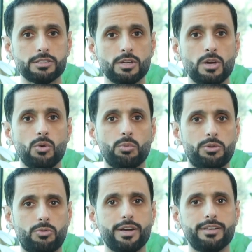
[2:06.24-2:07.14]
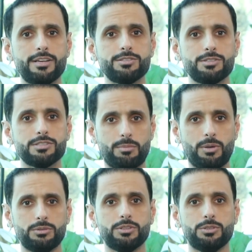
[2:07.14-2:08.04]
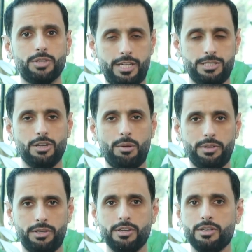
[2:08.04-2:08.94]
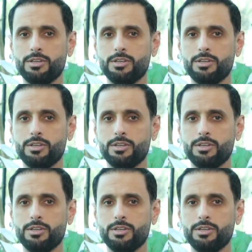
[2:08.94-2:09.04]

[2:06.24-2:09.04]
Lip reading: us with the right answers about today's topic.